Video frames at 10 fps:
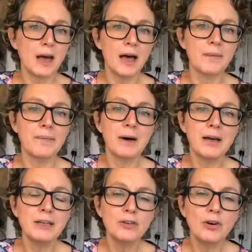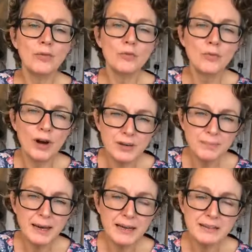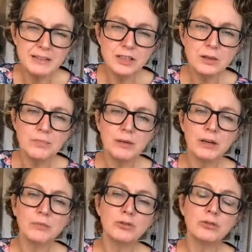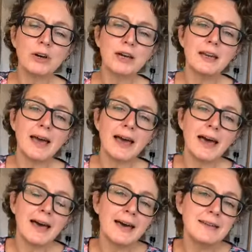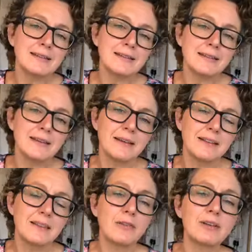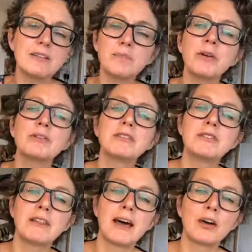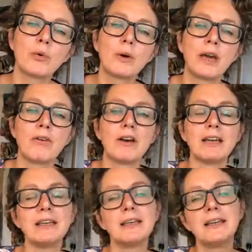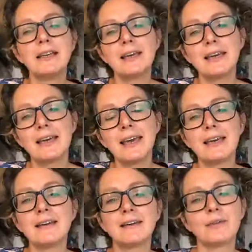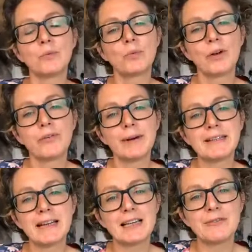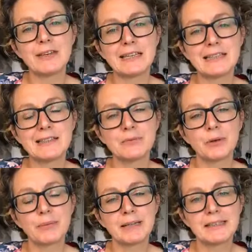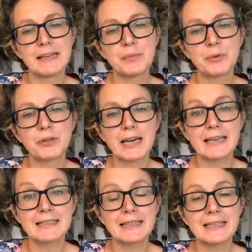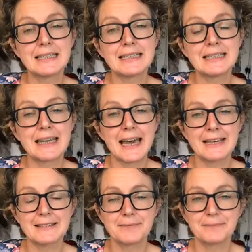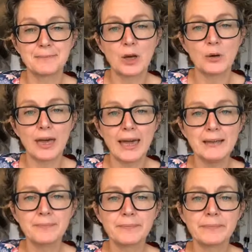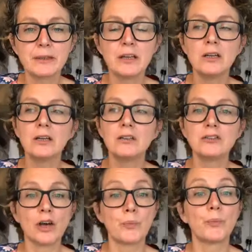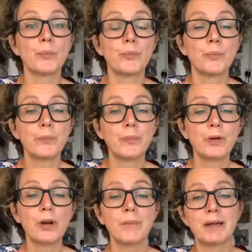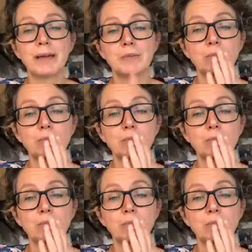I might not write back to you, but I will try and add the response to that query in one of my daily feeds, one of my daily broadcasts instead. Okay? So, 1 o'clock Monday.